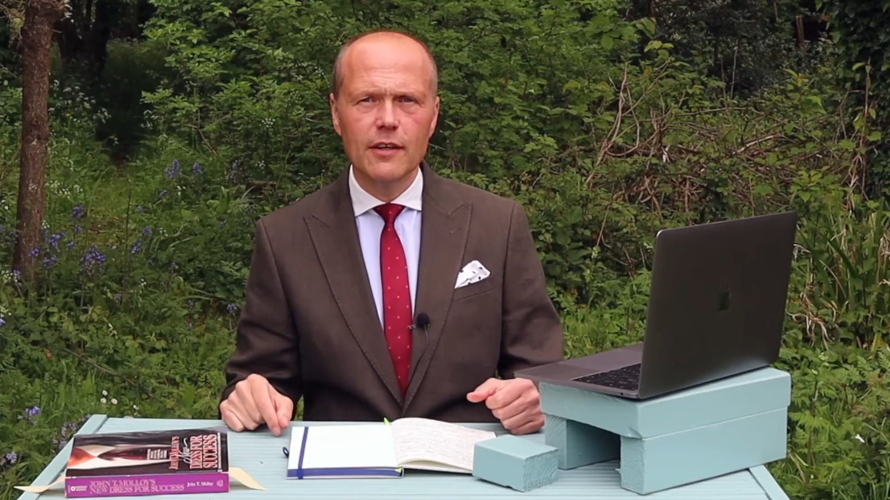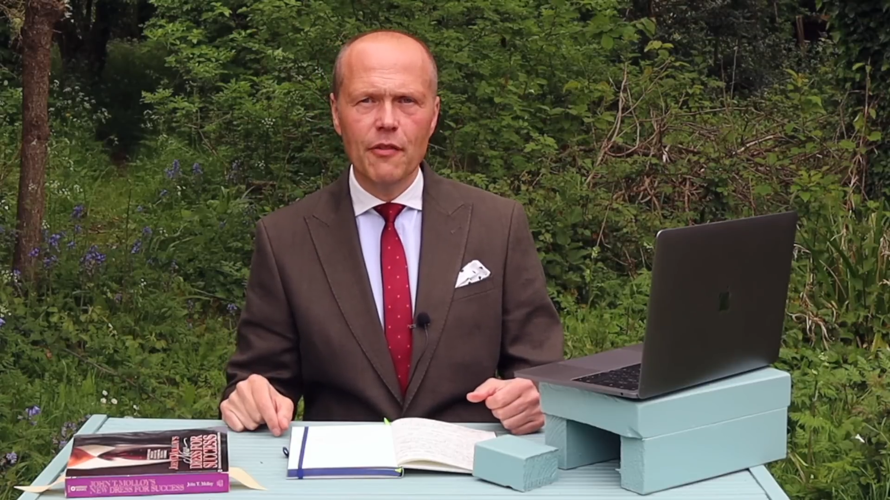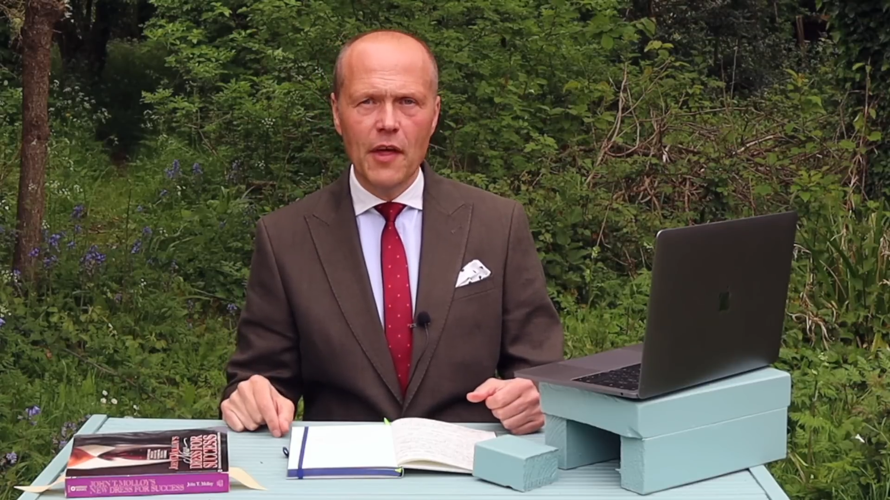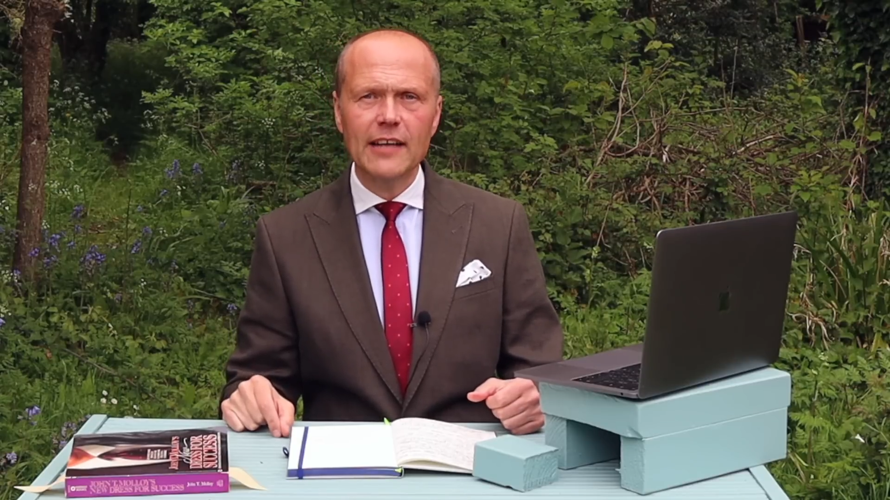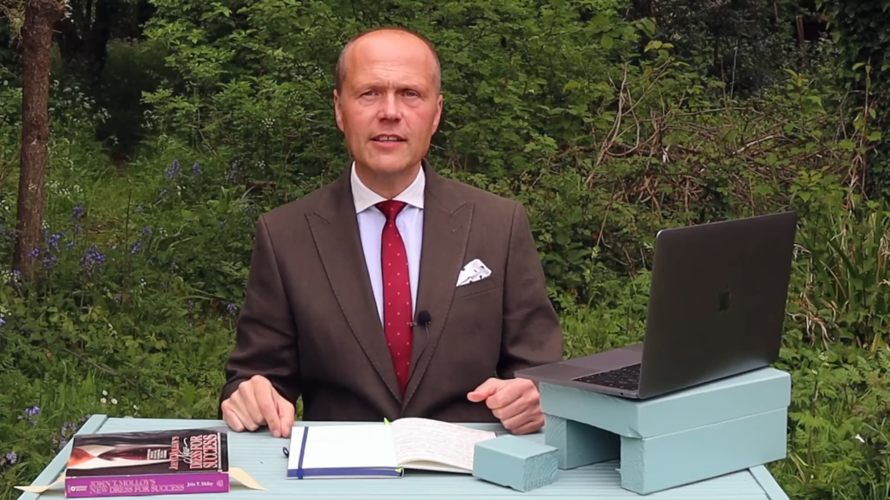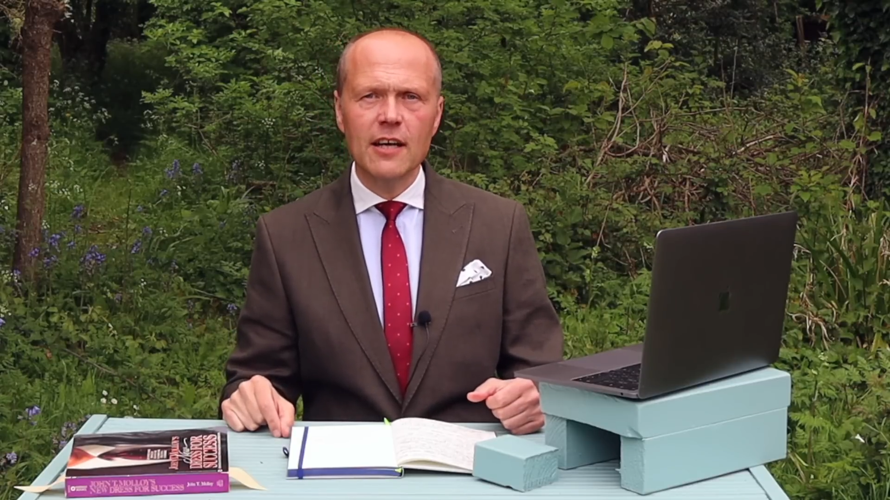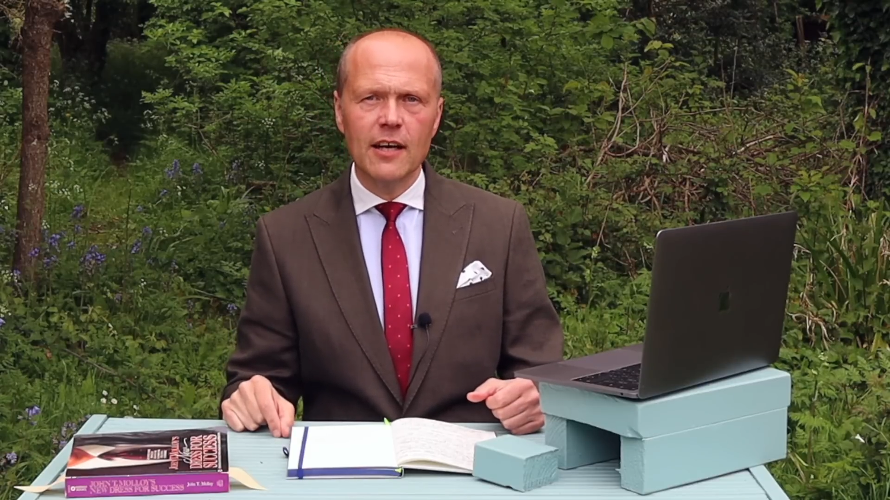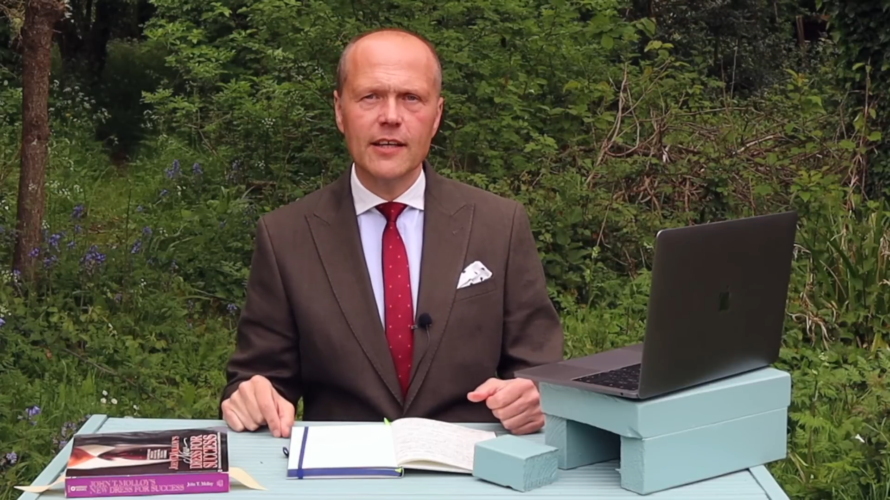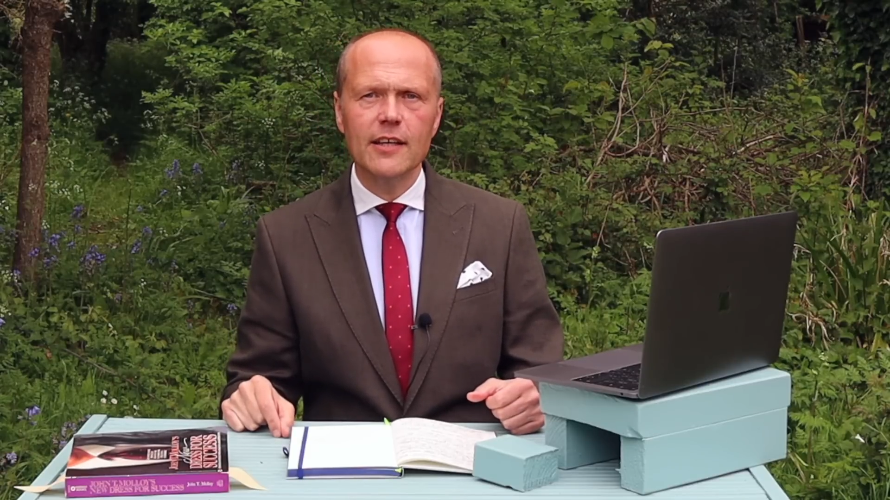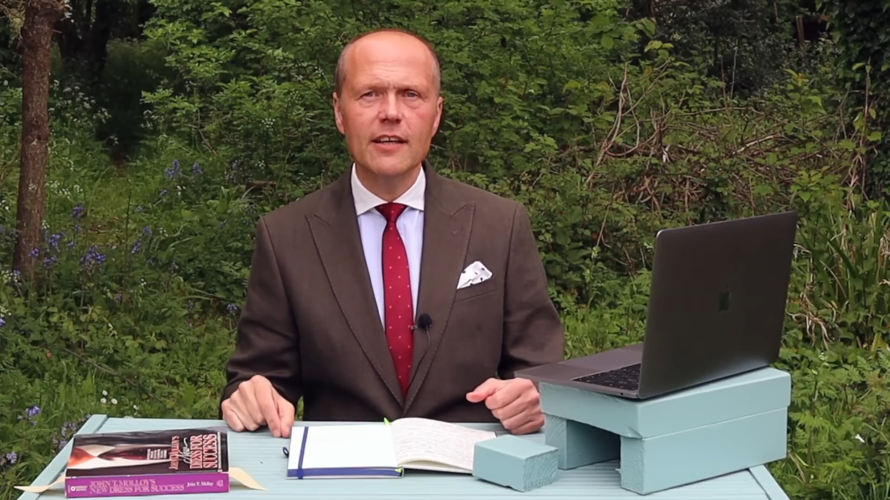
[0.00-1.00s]
that
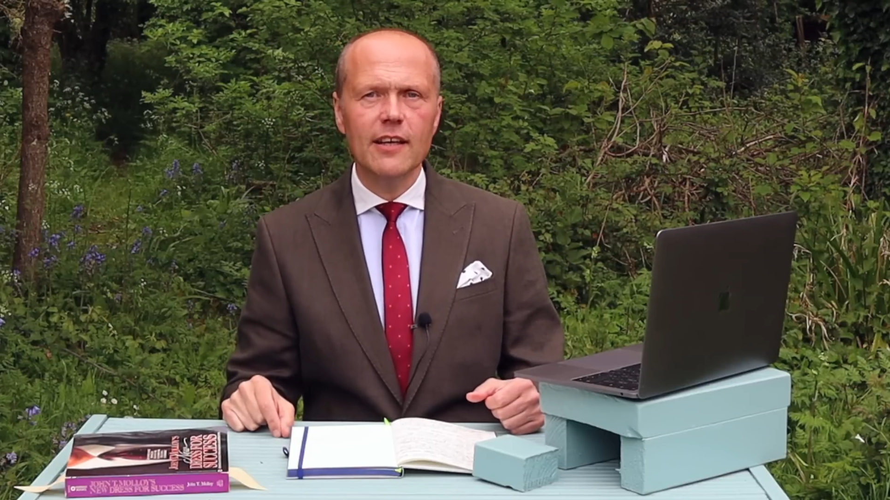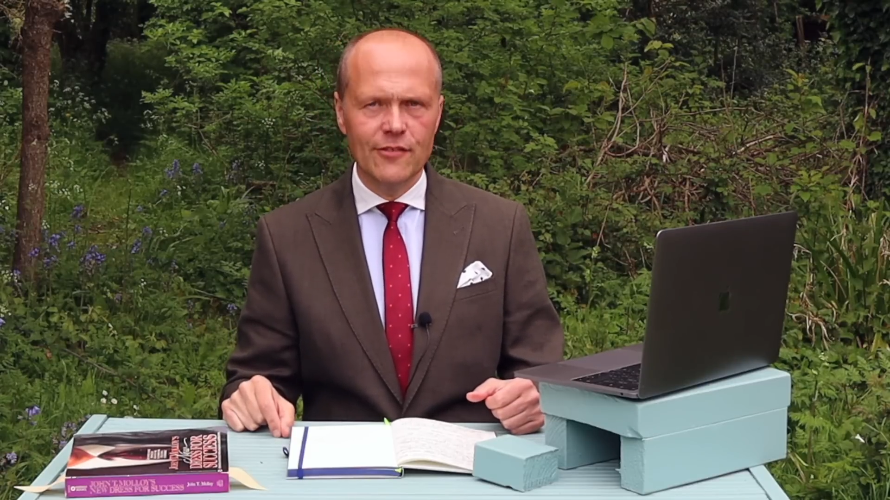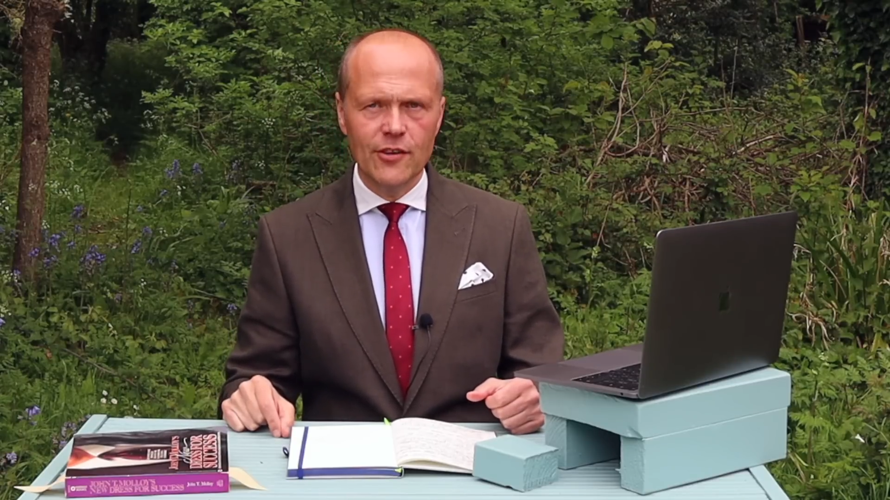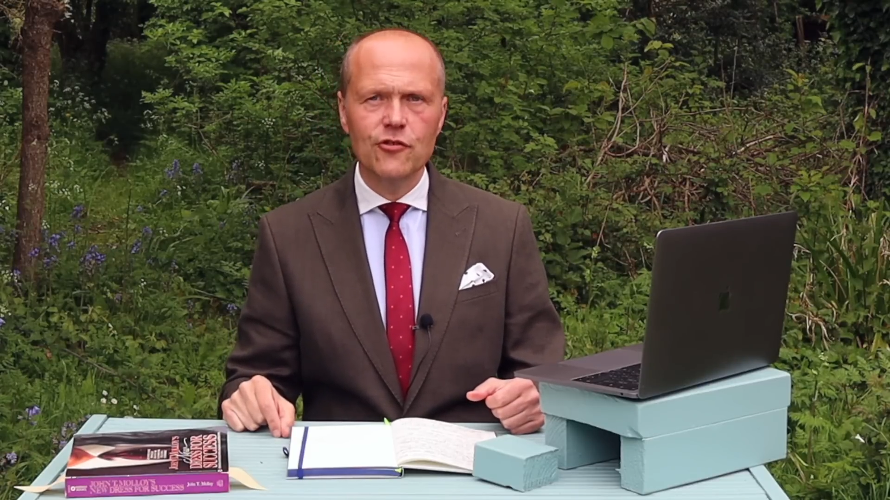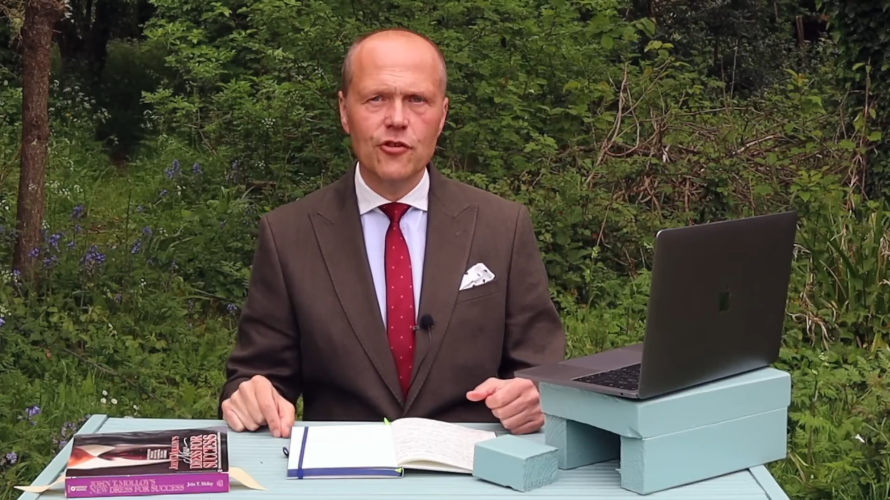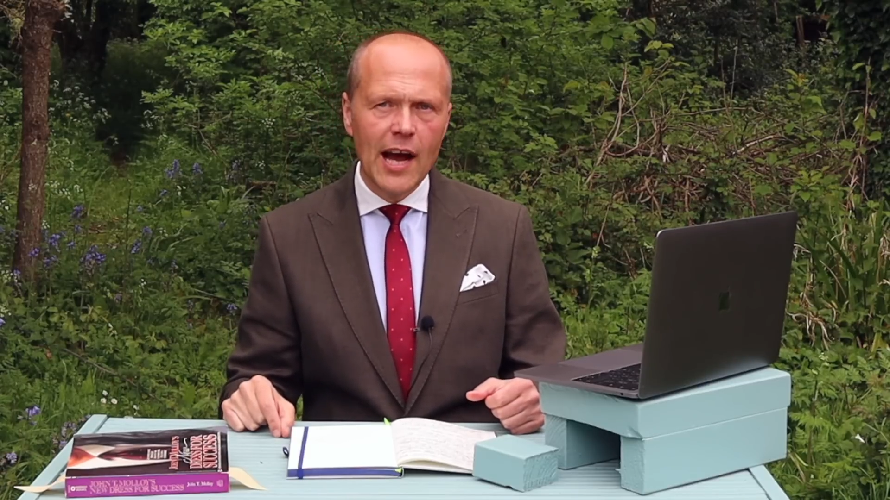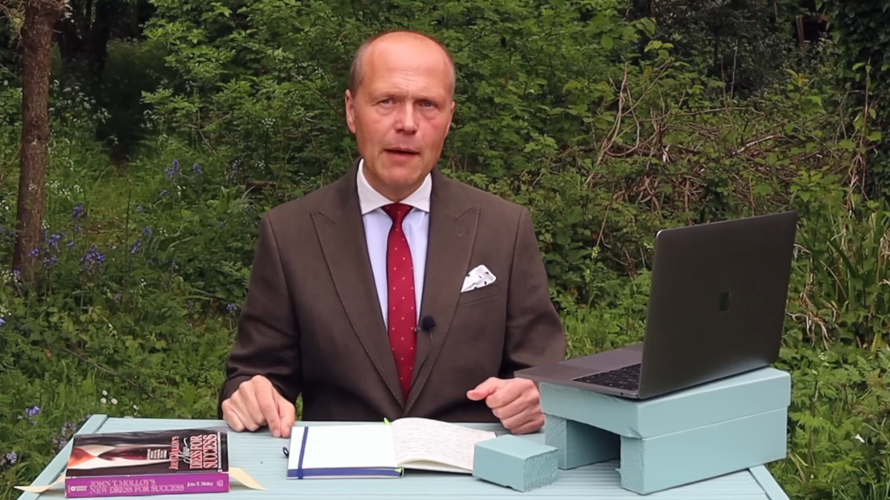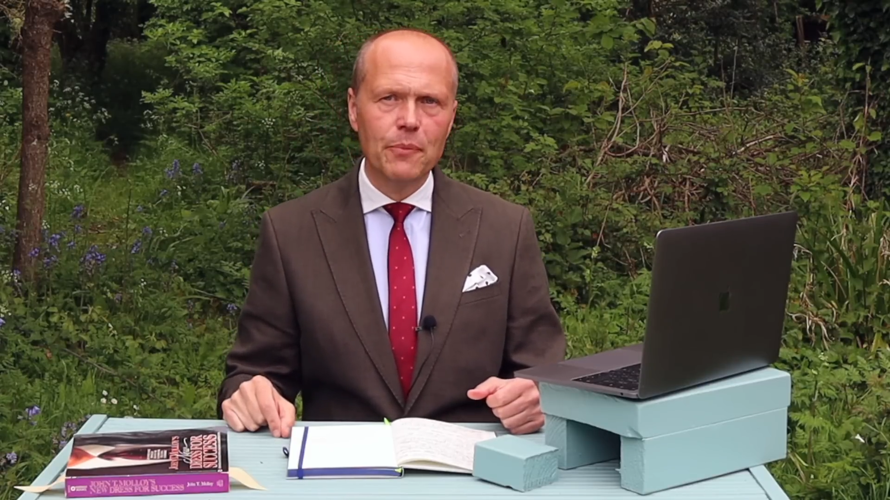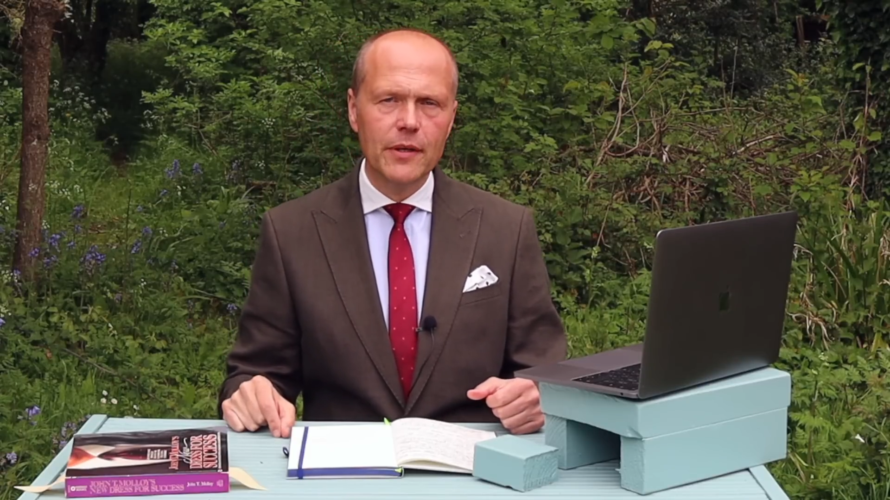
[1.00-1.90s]
guy is a chap.